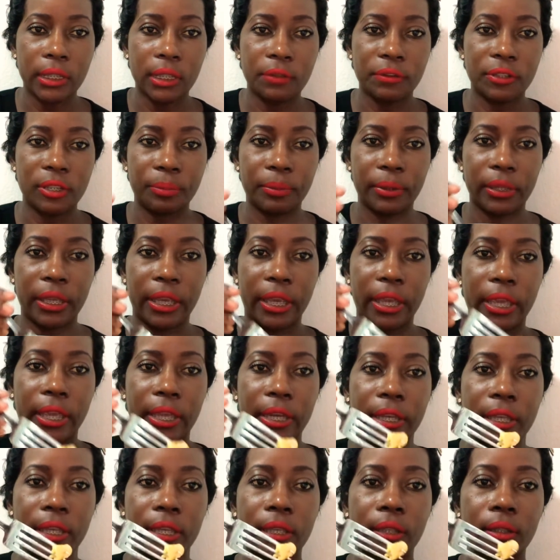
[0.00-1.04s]
of
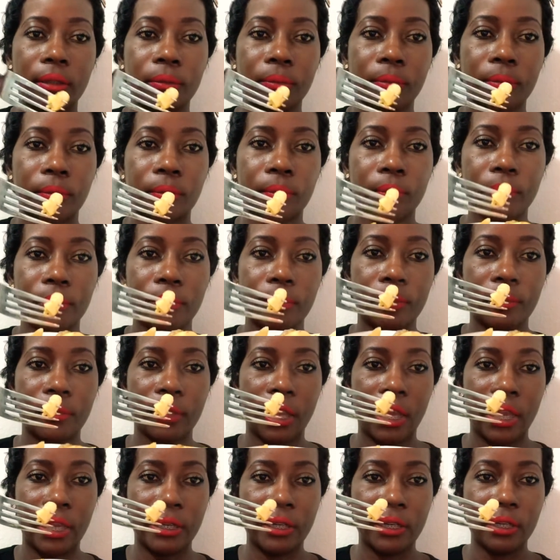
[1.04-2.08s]
spaghetti
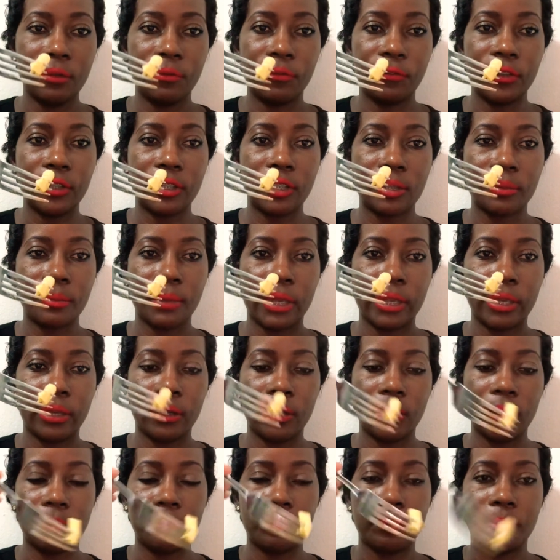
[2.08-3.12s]
I didn't fix my
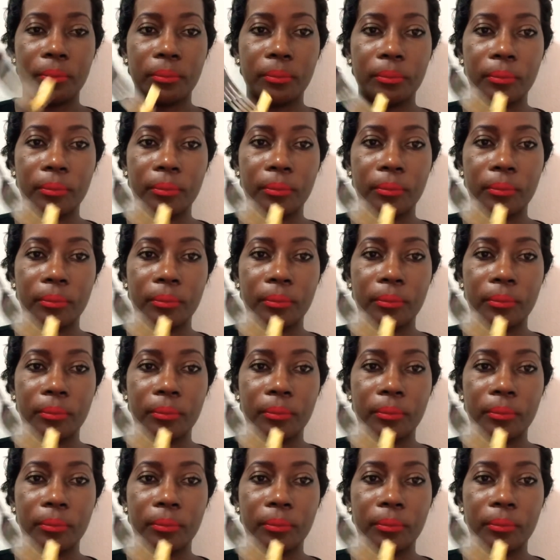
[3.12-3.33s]
um